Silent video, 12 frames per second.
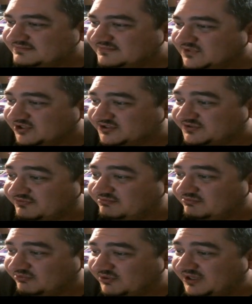Looks
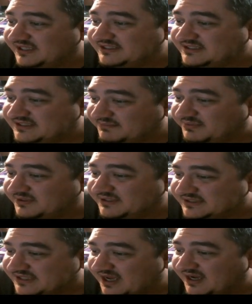really simple
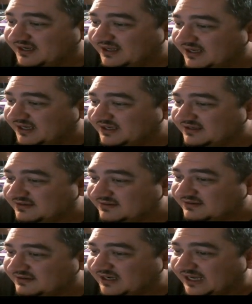design, like,
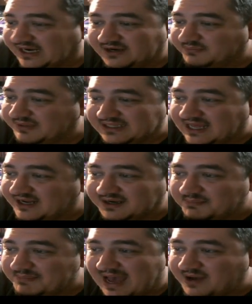and I don't mean that in
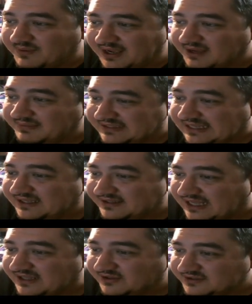a bad way. I mean
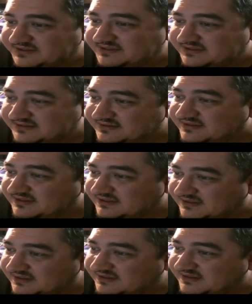that looks
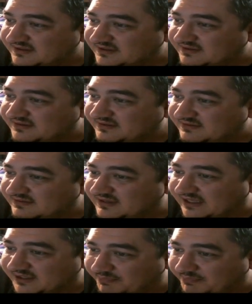like the